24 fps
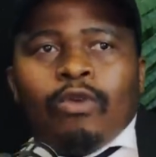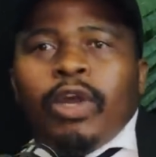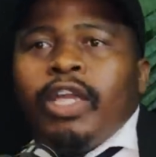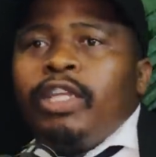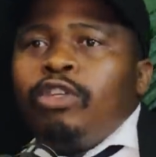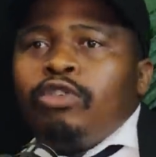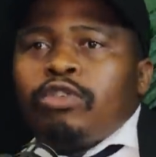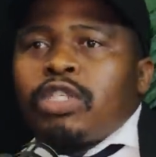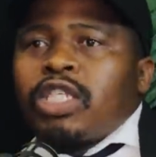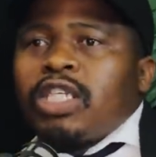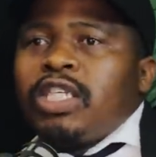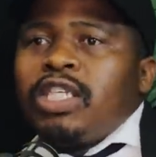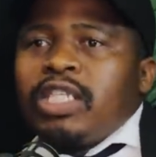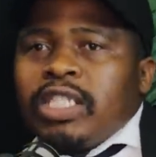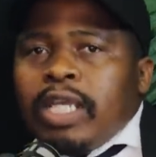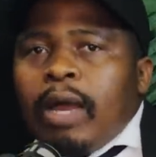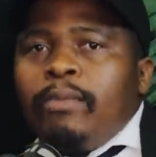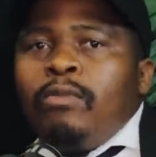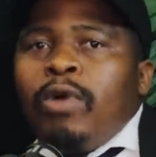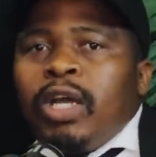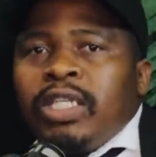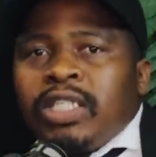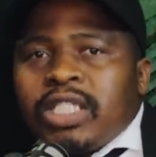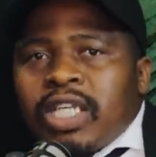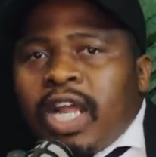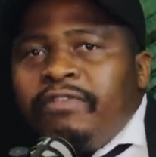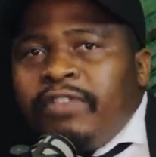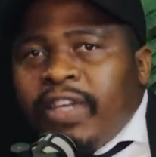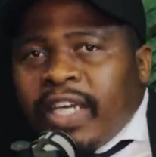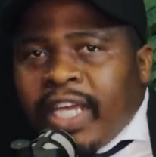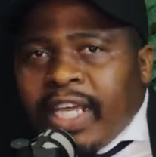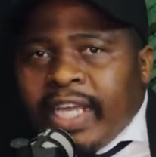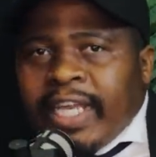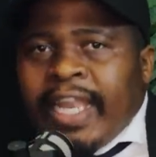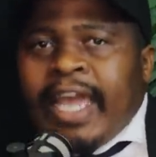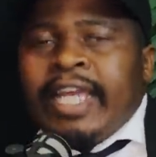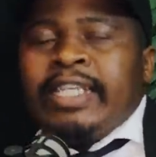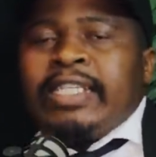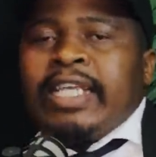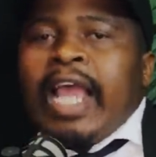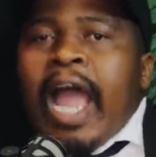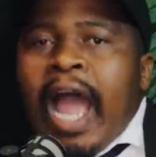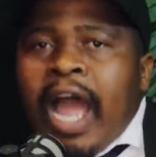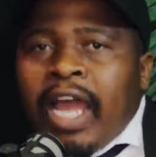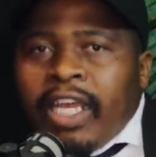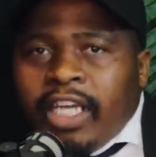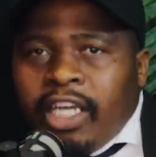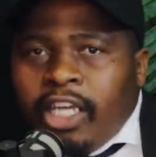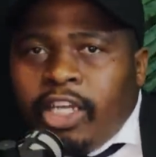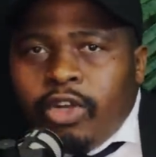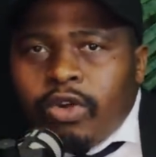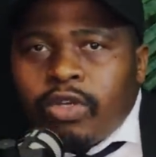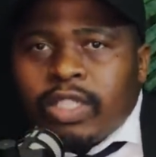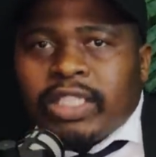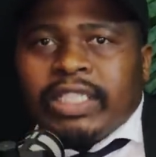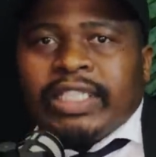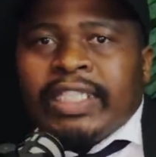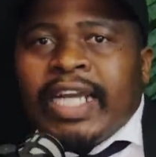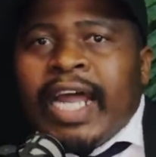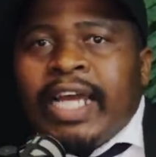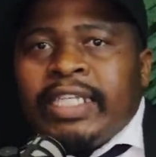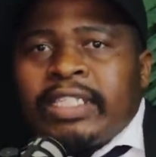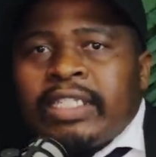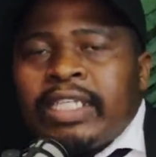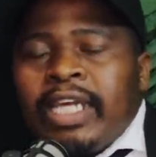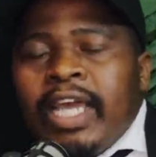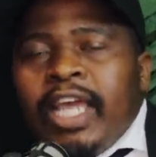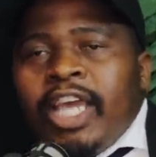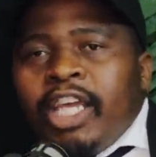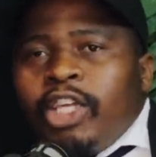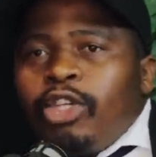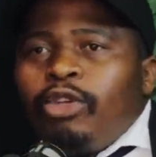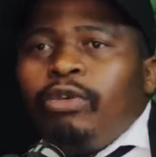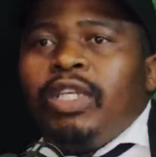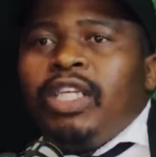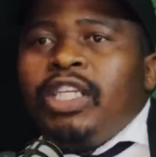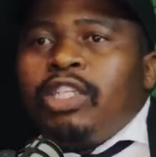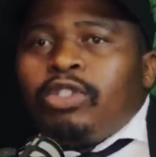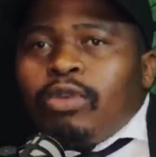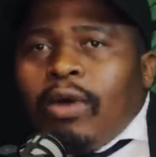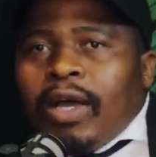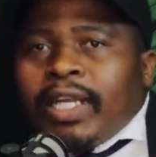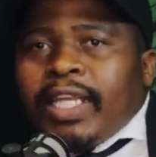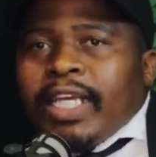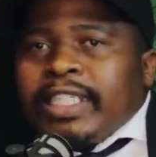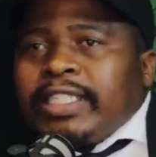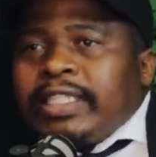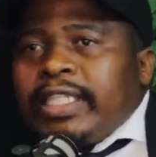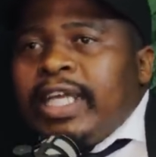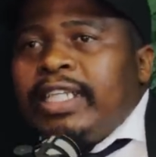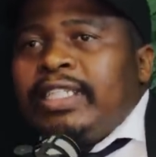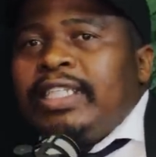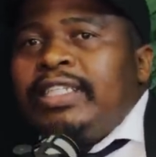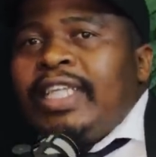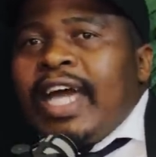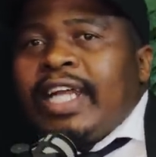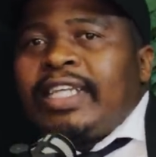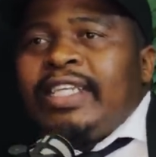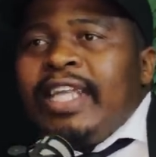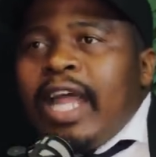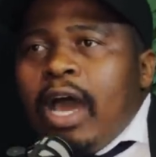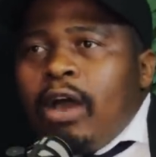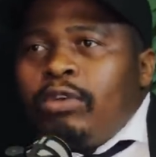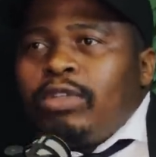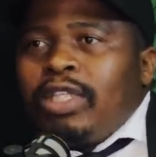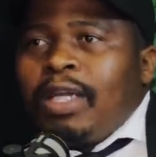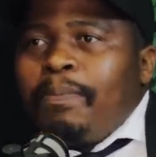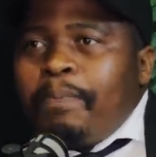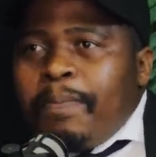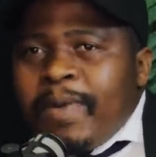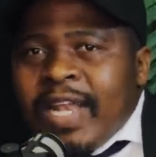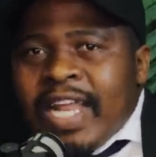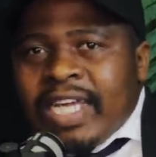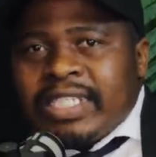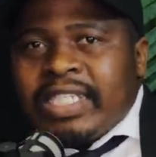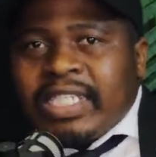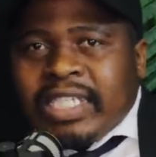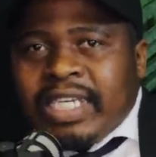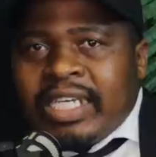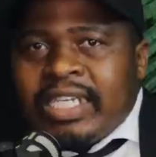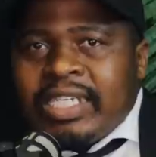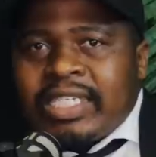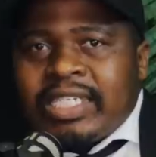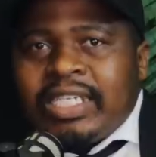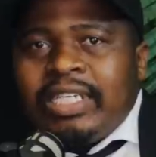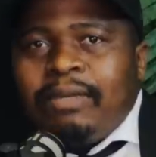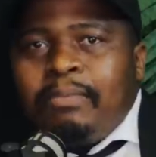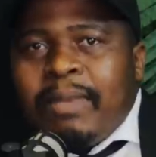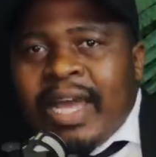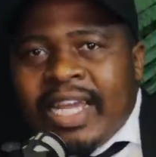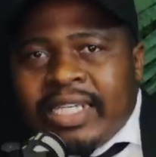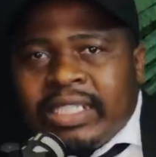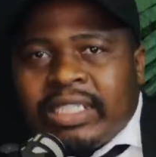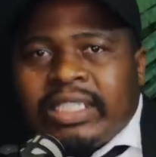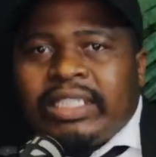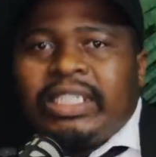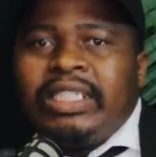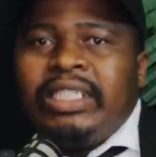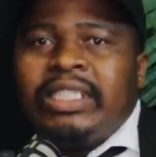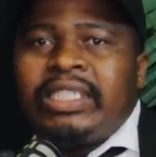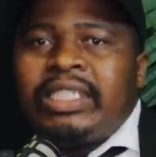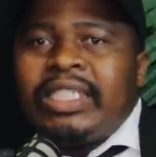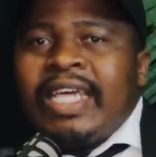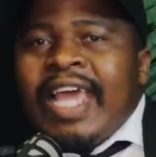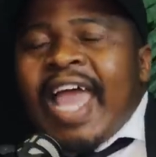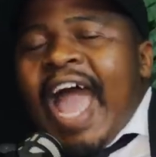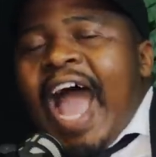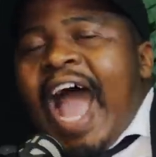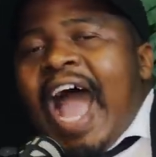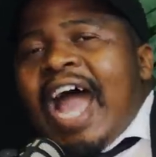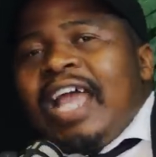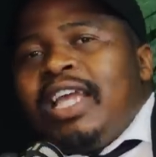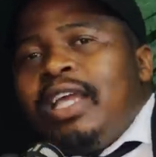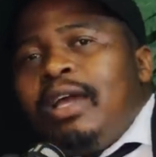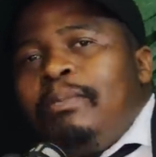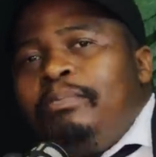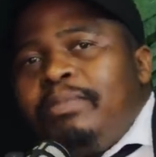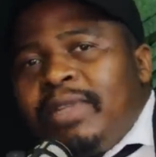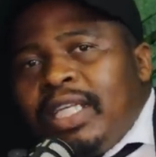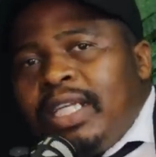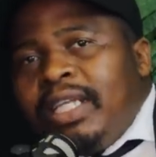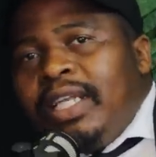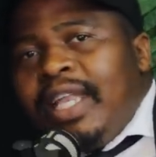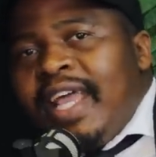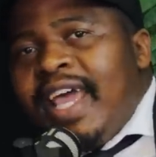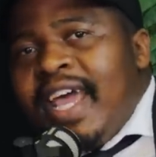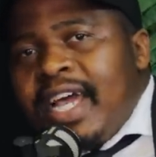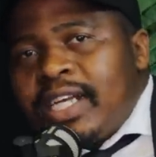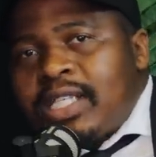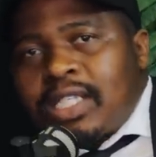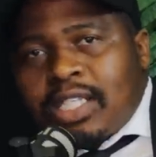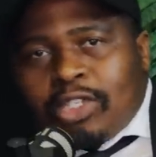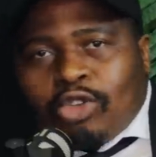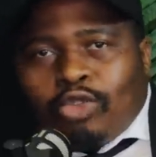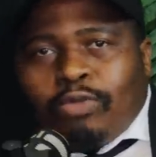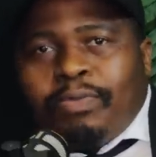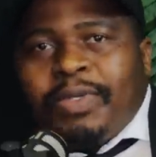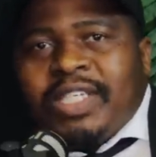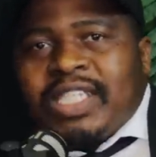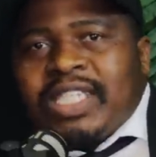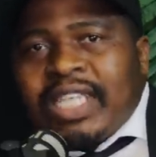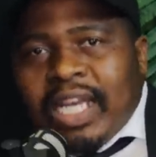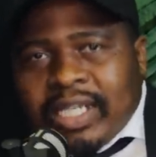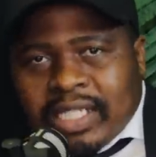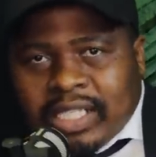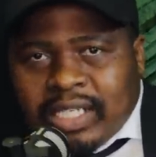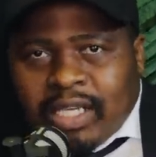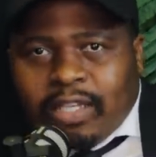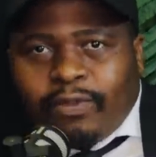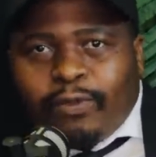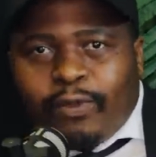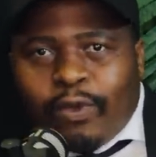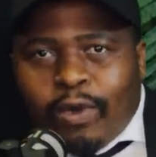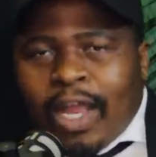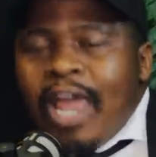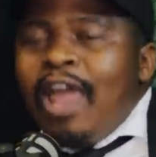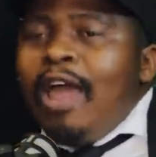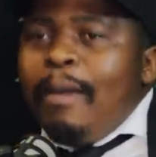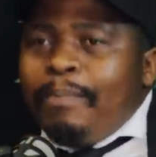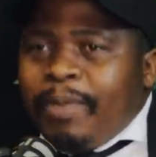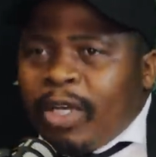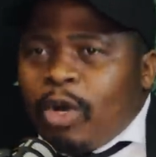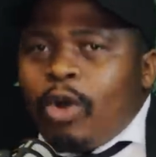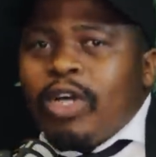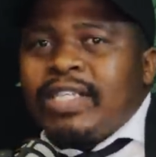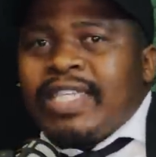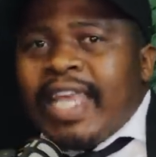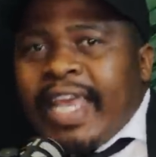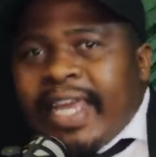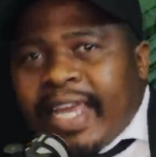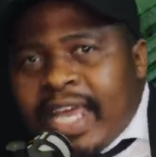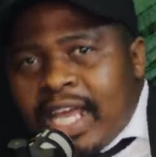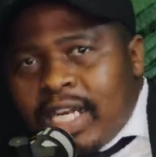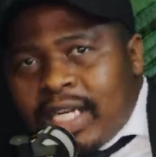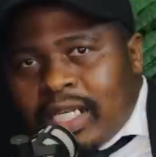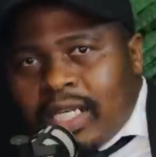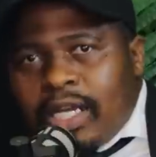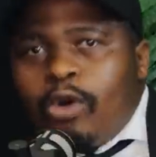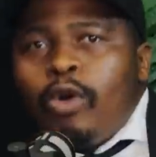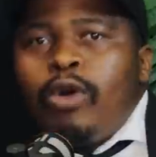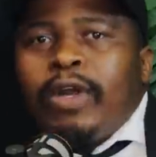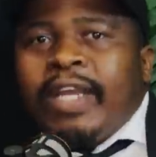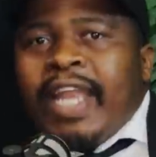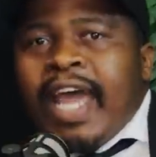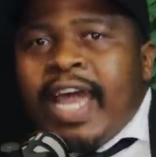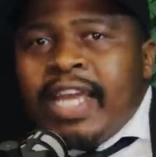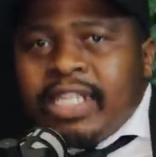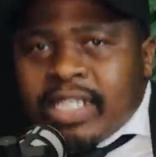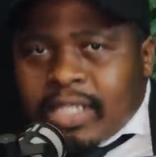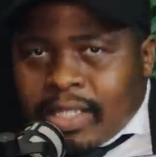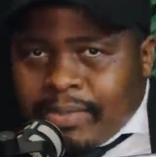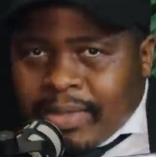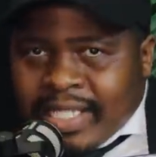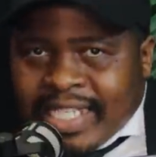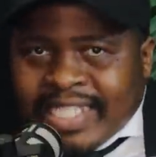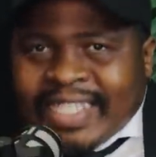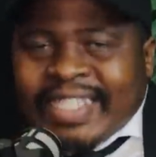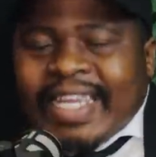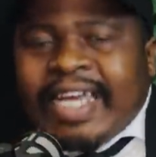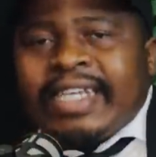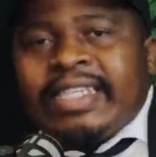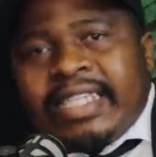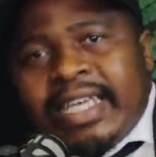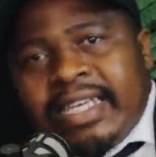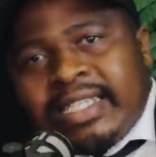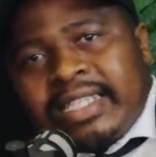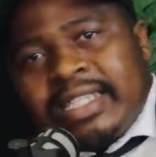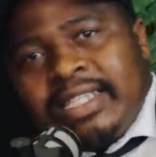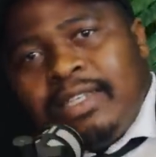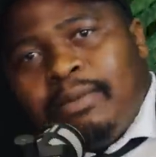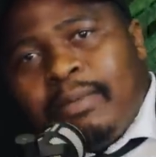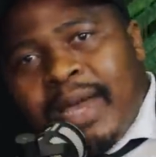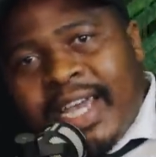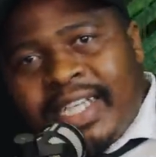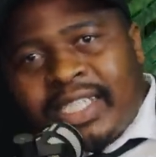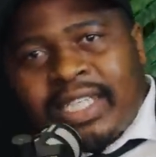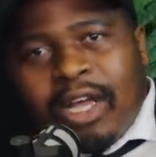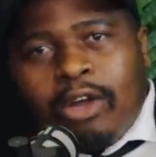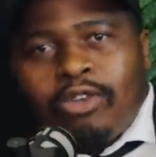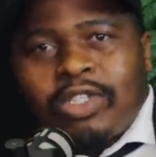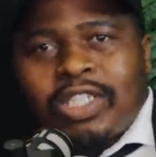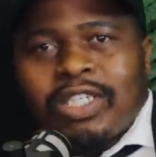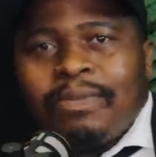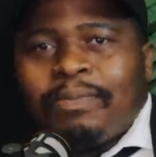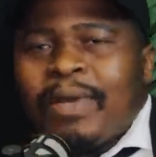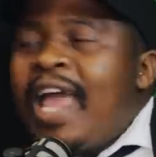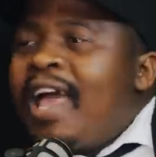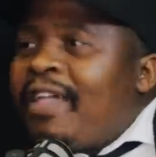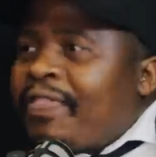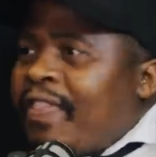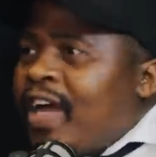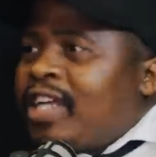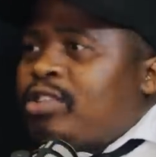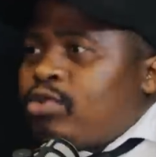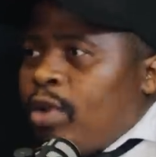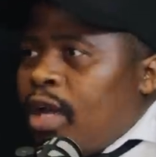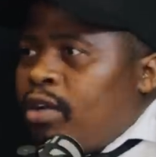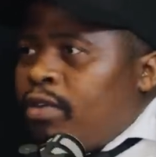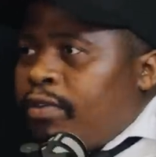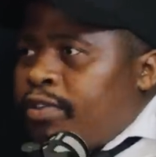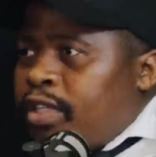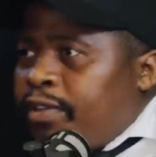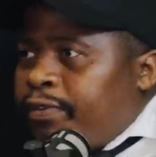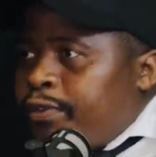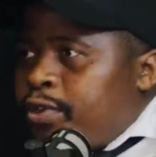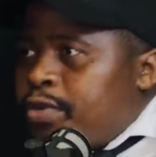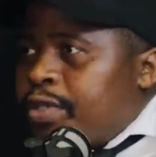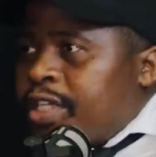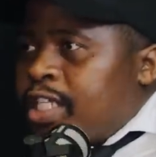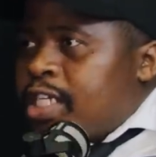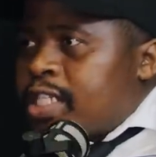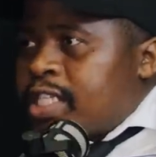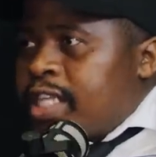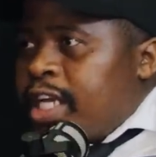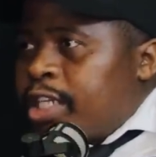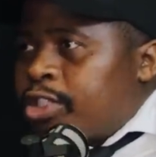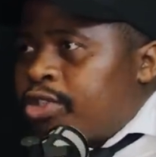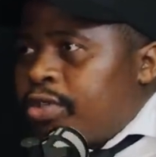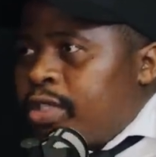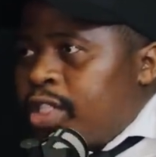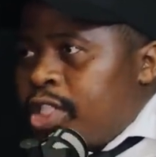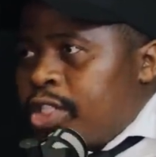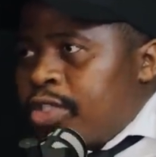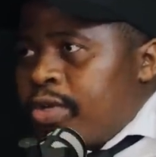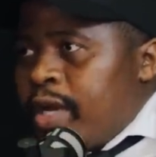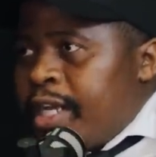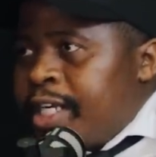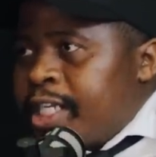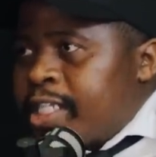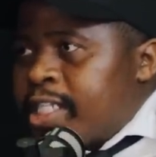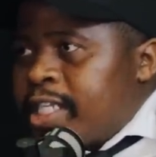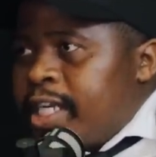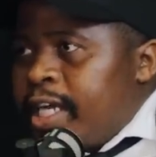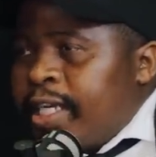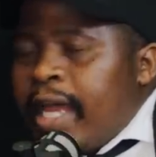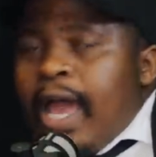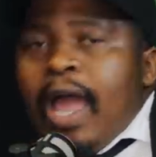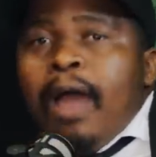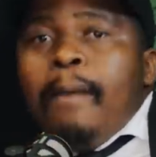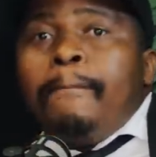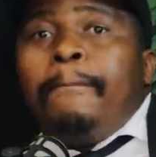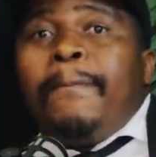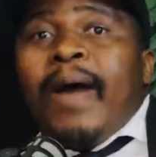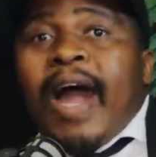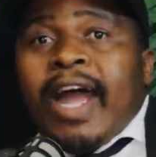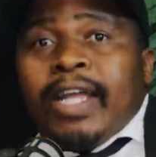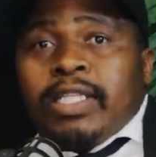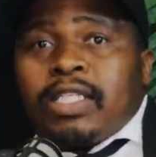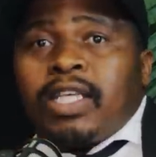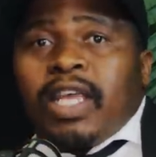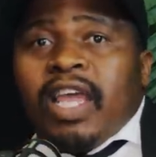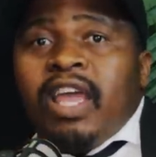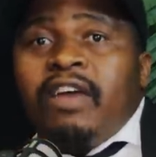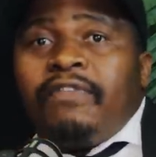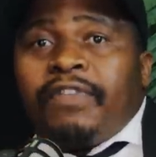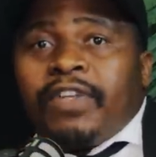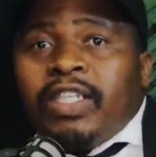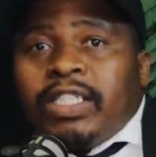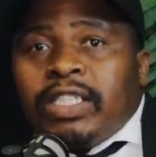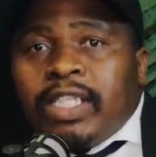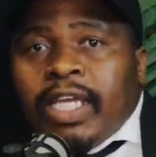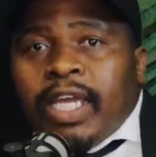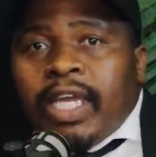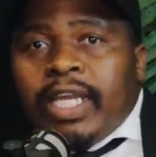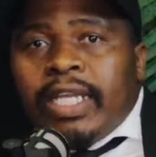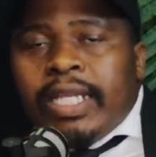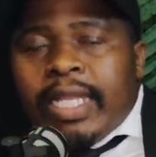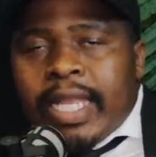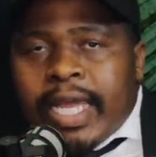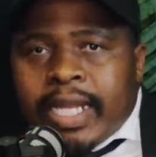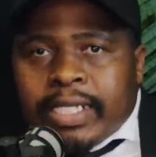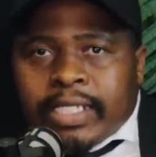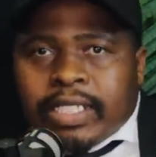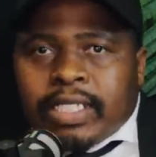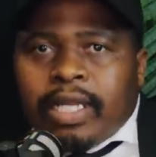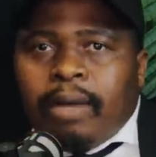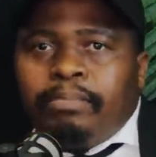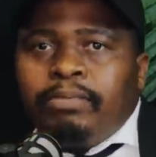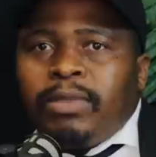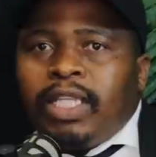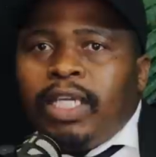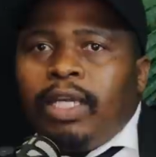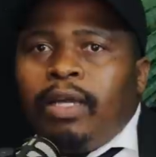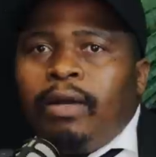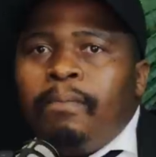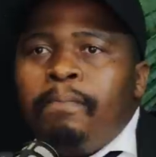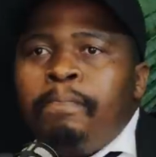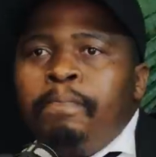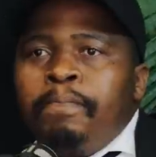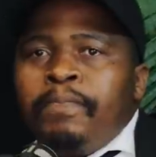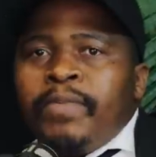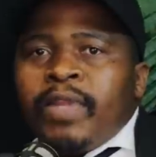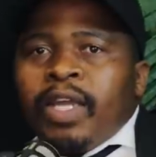When you see someone driving a nice car in your street, you need to understand that now the blessing is in my street. I am the next to be successful because I can recognize the success in my township. That's one of the few things that you need to understand. But every day, learn something.